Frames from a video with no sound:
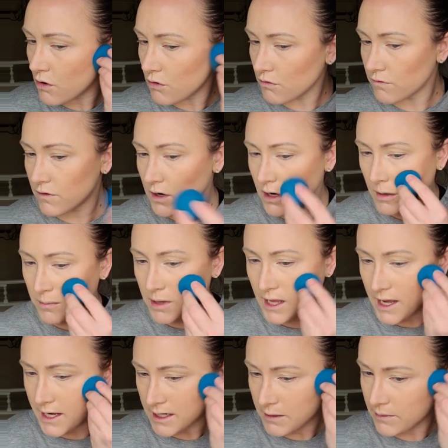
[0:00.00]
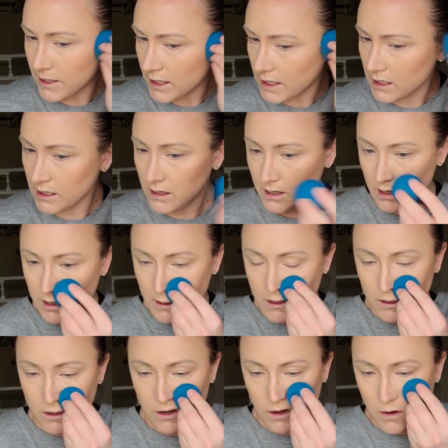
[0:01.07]
over applied a bit,
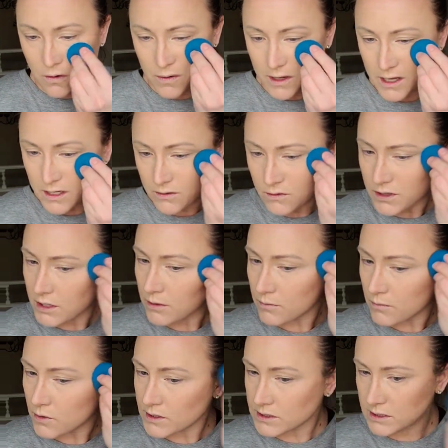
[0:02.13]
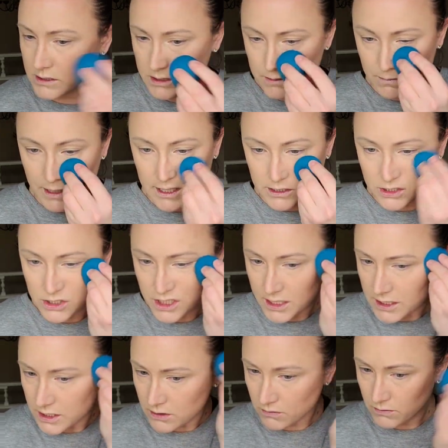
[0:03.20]
you can go in with your moistened sponge and
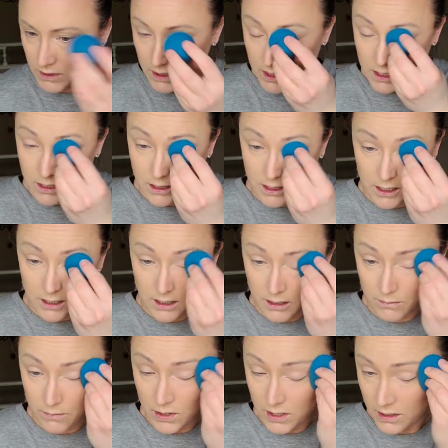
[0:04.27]
it'll really clean up